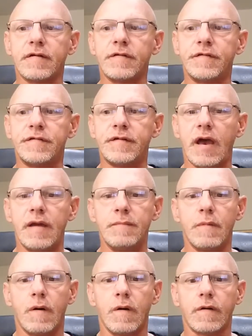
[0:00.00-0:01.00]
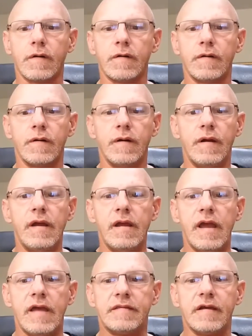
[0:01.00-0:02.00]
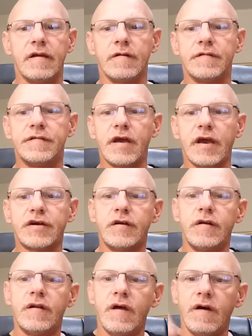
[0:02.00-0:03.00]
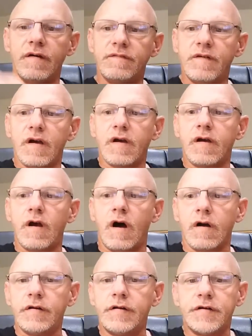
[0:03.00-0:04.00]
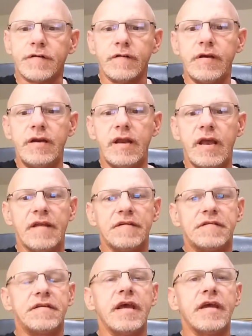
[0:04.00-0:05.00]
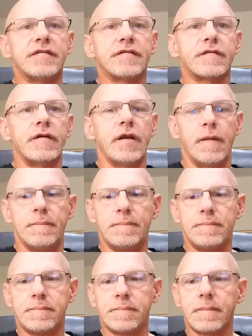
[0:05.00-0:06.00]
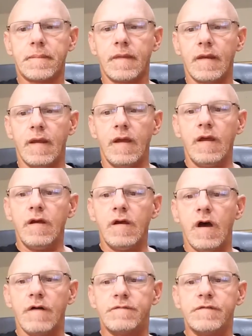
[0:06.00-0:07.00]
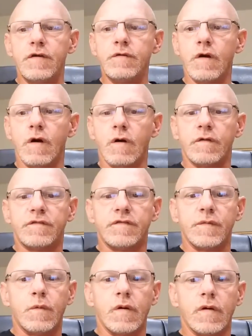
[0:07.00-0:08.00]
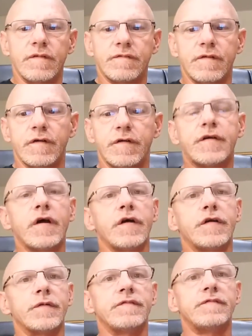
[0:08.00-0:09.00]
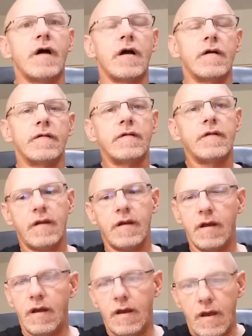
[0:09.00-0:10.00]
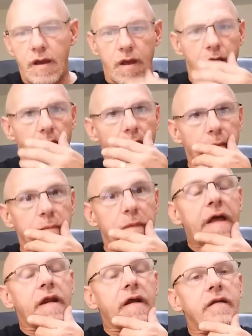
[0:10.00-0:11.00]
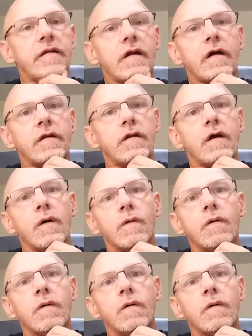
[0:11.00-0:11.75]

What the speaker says: site marker at the intersection of Congress Street and State Street, a few yards from where the first shots were fired. That I did not know.